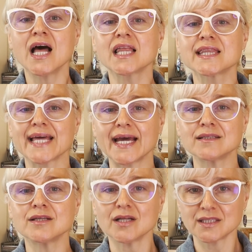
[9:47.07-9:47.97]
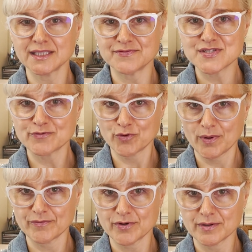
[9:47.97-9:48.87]
land lives
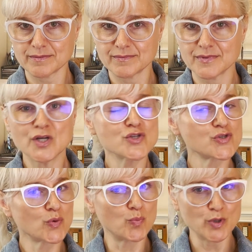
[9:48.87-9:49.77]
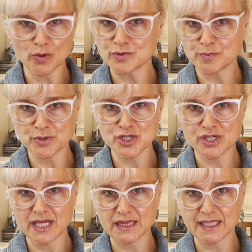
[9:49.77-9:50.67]
forever. So we don't
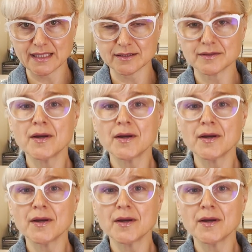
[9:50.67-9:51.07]
depreciate land.